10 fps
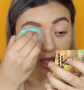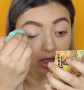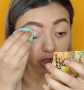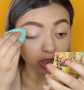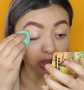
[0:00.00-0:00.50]

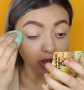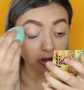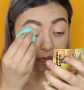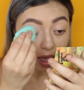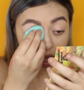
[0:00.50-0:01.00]
and just
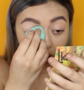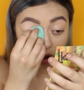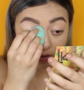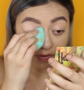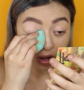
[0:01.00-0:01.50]
go pat
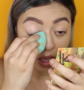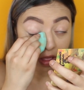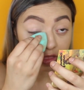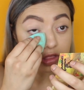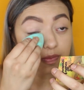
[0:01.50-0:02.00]
over
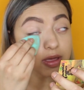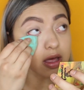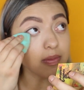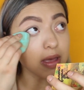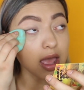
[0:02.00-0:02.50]
it and just
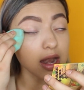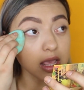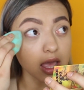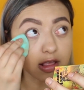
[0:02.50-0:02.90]
pick up any